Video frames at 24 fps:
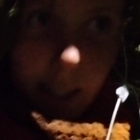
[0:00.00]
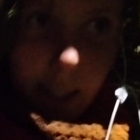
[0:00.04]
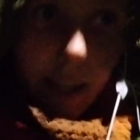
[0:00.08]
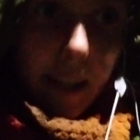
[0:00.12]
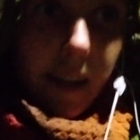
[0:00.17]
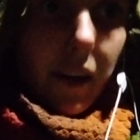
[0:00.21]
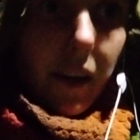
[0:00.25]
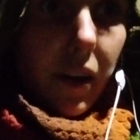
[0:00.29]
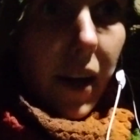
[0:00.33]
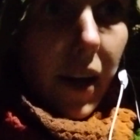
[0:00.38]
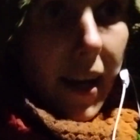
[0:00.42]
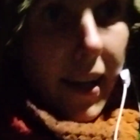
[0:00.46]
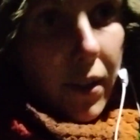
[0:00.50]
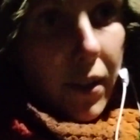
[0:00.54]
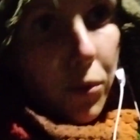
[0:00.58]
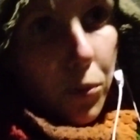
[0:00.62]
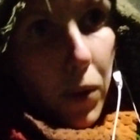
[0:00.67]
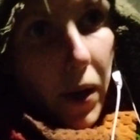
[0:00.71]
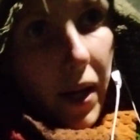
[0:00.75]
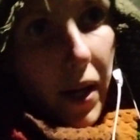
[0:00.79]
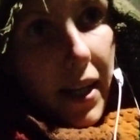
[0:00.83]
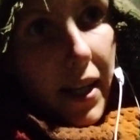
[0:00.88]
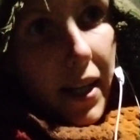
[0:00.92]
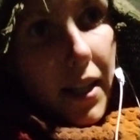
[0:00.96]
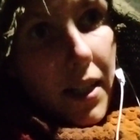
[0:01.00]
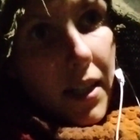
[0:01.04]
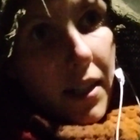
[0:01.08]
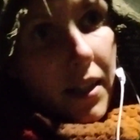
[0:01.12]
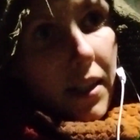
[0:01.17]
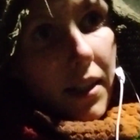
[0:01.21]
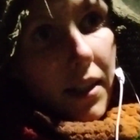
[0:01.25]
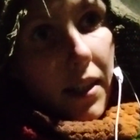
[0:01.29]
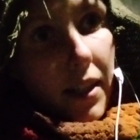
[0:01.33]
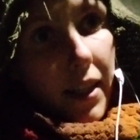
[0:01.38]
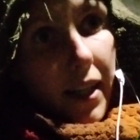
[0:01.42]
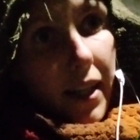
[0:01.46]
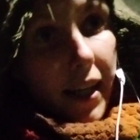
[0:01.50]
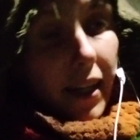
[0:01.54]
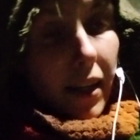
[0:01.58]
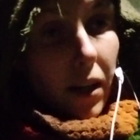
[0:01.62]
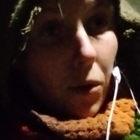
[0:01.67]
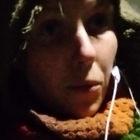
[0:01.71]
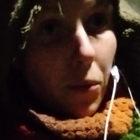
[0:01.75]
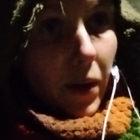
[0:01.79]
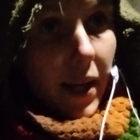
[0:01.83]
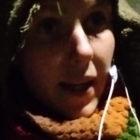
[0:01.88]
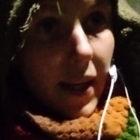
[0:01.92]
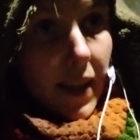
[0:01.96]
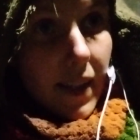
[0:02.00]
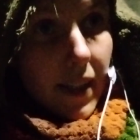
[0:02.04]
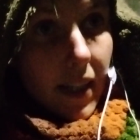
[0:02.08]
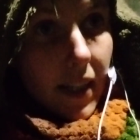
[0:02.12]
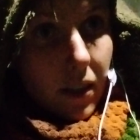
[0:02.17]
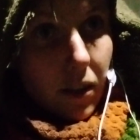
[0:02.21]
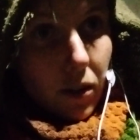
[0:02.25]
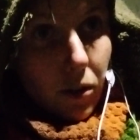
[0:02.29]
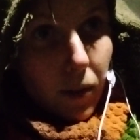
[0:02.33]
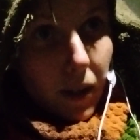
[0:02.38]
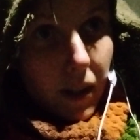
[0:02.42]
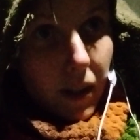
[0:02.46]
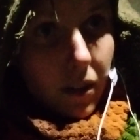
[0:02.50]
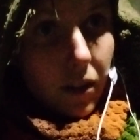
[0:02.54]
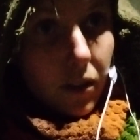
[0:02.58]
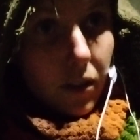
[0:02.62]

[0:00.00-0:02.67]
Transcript: in a right way, in a way that you are